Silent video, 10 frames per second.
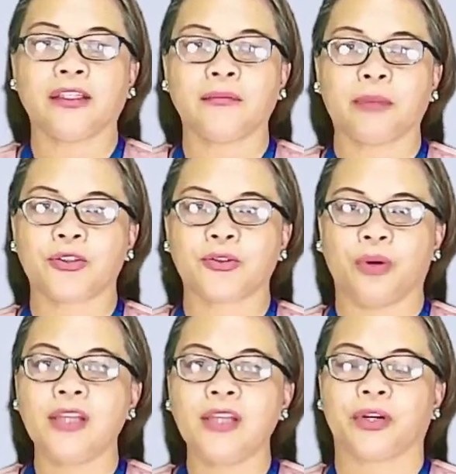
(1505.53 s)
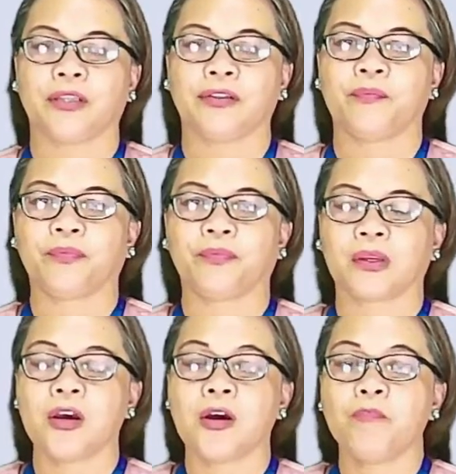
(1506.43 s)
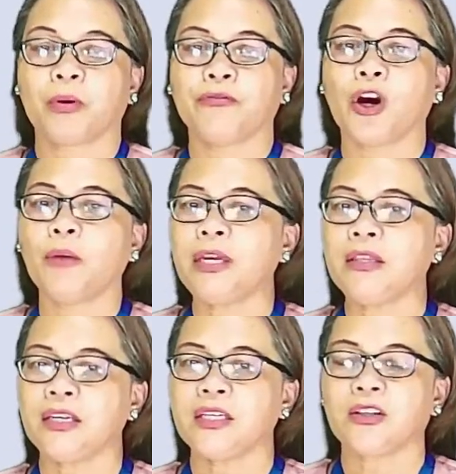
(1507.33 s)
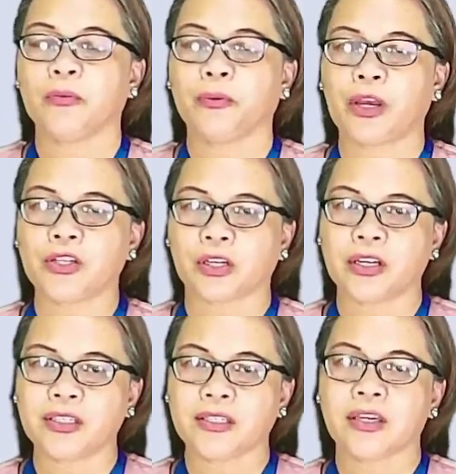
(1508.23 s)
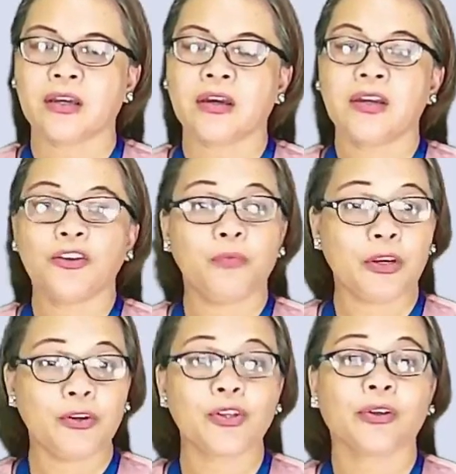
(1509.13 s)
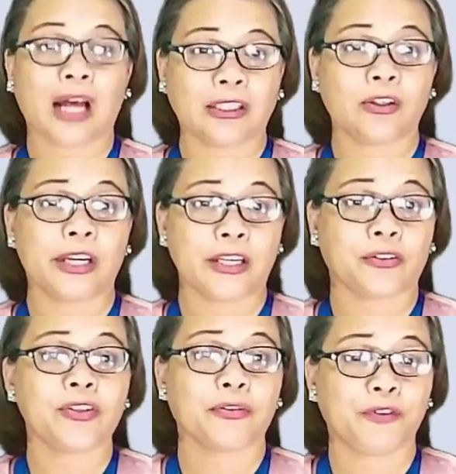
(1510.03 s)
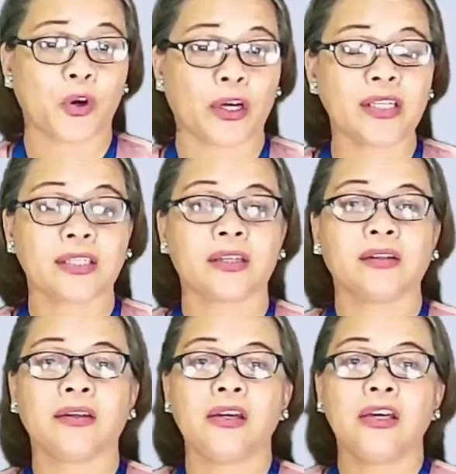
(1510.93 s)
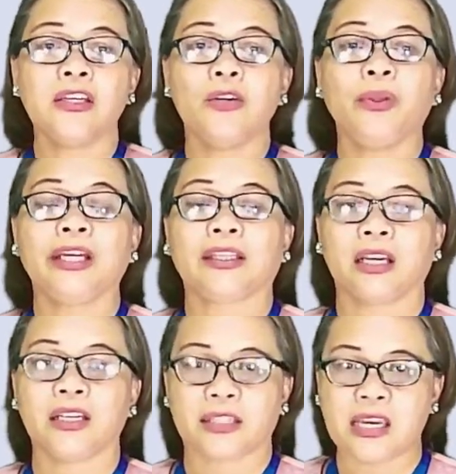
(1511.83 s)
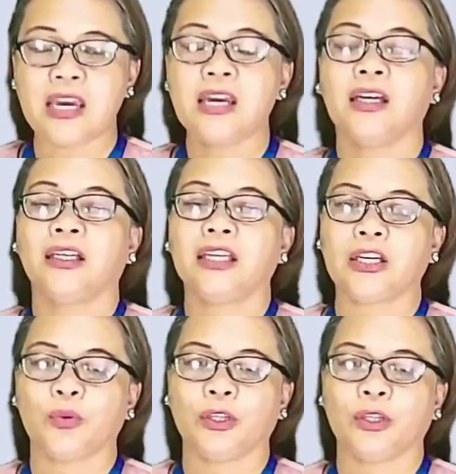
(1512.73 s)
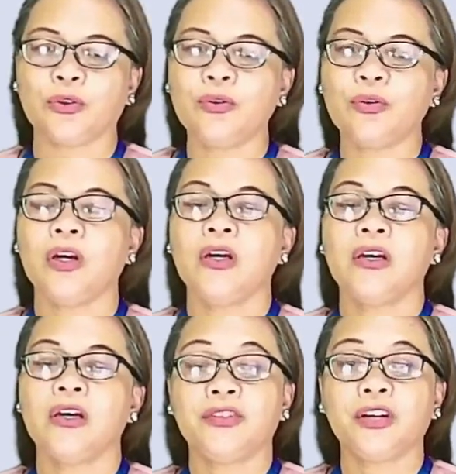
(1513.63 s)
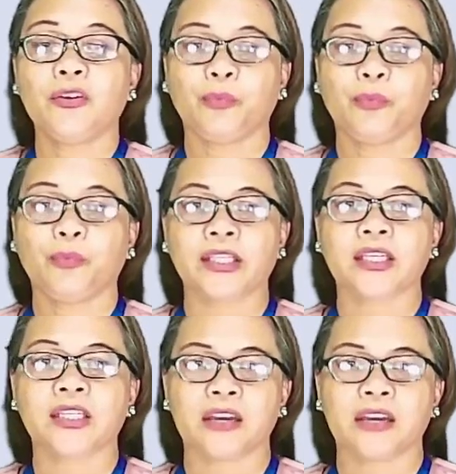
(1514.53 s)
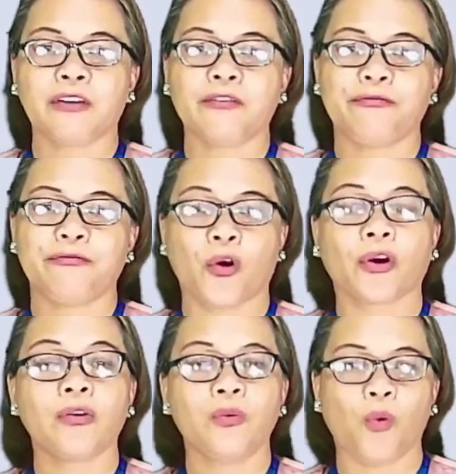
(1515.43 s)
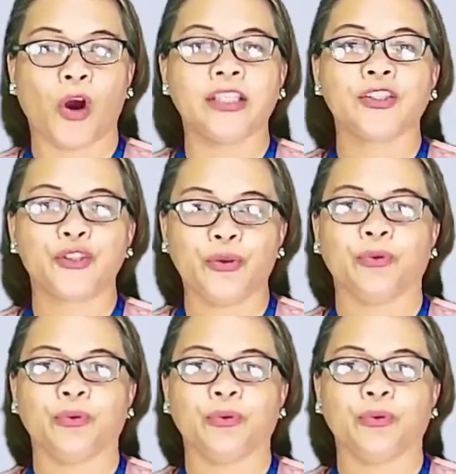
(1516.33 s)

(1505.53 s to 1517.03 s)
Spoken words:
by 200. Performing these operations, you may use your calculators, of course. You will get a z equal to 0.7412.